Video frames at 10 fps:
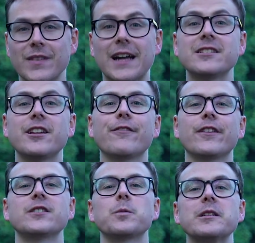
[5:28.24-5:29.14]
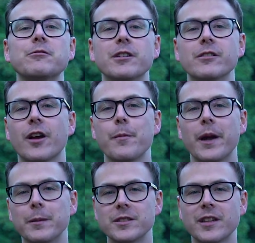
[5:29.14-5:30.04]
That's it for this week's Real-Time
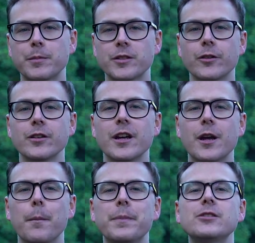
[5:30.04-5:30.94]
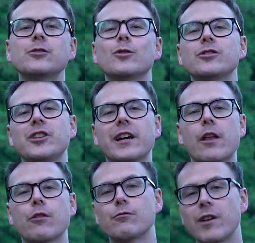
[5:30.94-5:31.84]
Payments episode. Be sure to check
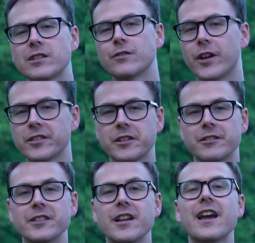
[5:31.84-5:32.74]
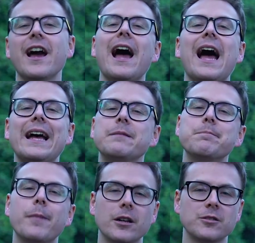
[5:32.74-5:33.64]
out the rest of our series
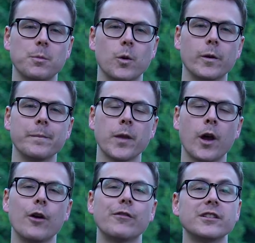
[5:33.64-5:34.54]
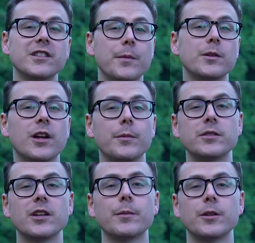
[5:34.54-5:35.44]
and much more over at
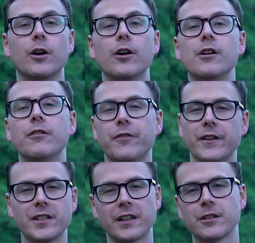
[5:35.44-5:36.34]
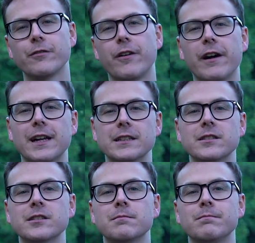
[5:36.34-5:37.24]

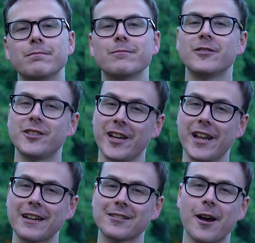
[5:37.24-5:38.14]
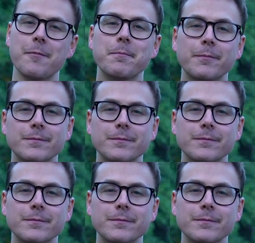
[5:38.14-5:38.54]
www.fintech.finance. See you next time.